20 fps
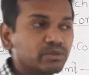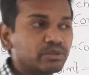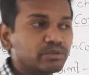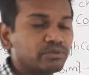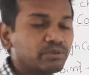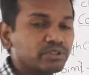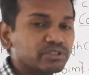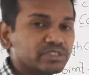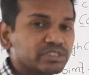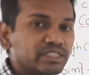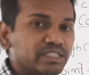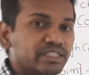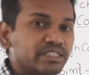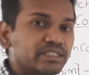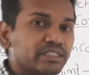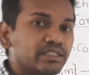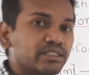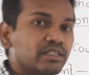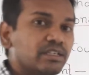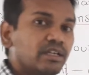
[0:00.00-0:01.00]
Court was
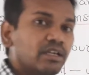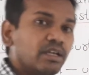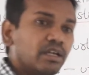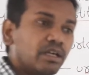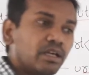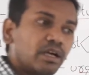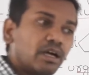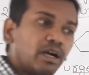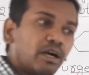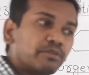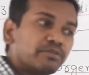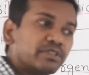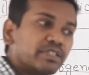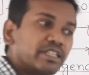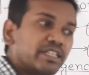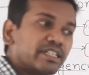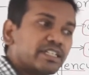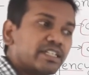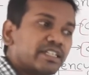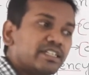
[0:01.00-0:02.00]
created. After
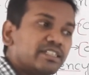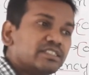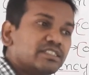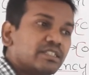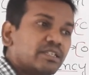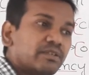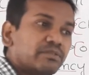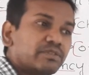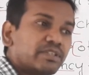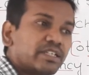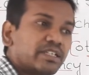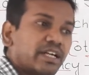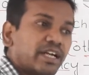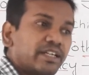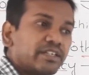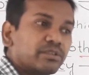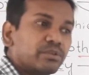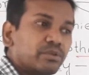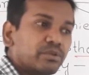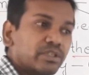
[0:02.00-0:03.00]
the creation of that
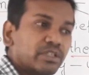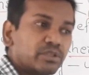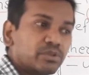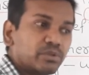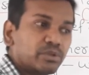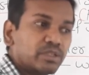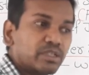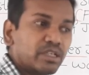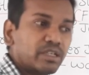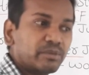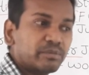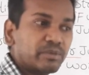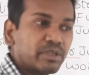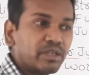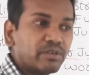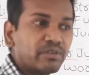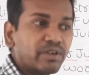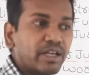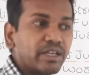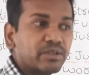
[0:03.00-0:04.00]
High Court, the total number
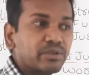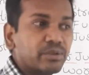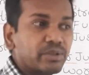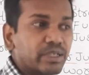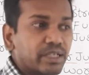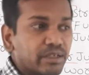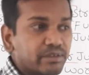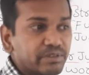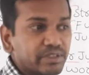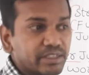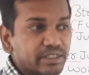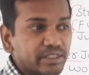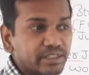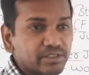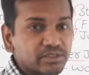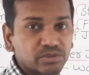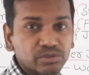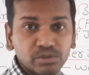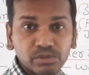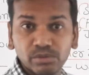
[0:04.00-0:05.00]
of High Court have
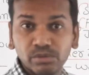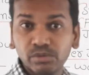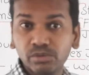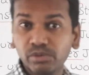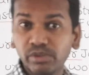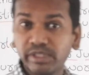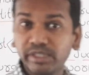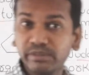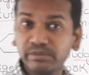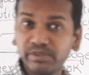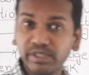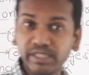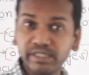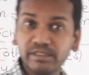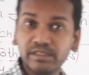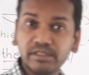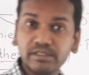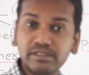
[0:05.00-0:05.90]
increased to 25.